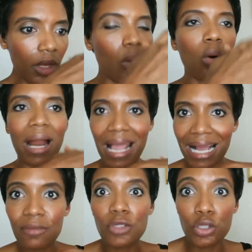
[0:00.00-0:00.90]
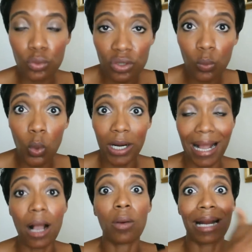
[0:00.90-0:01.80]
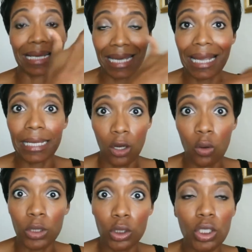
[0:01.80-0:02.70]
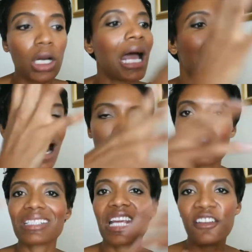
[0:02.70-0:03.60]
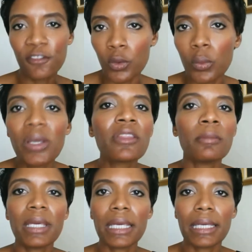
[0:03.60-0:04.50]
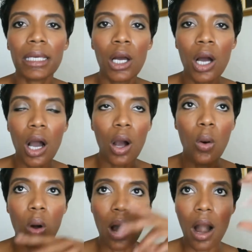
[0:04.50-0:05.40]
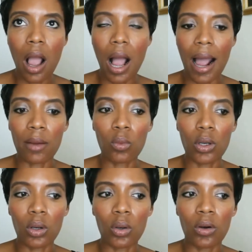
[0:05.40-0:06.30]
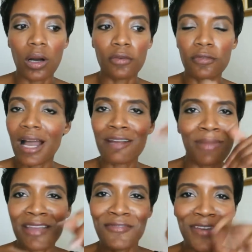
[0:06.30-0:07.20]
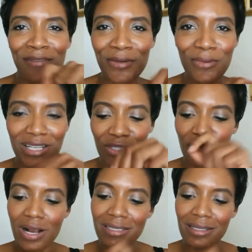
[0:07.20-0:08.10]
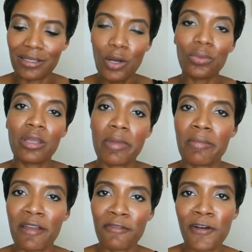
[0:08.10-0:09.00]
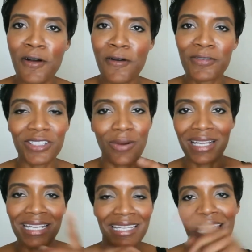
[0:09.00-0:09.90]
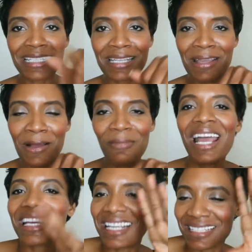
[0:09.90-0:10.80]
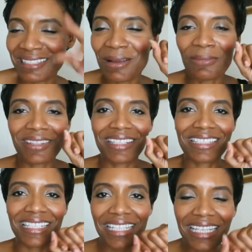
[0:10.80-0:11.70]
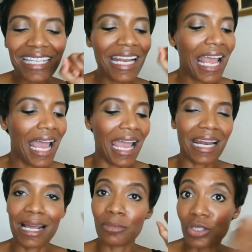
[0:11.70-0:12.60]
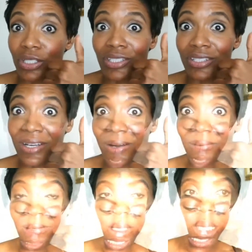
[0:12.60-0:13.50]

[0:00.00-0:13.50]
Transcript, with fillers: or I have to do some workout and I can't get home to cook, I always take food with me, or I will uh, find my favorite restaurants and note them in my phone so I can get to them, get something to eat, and I'm good to go.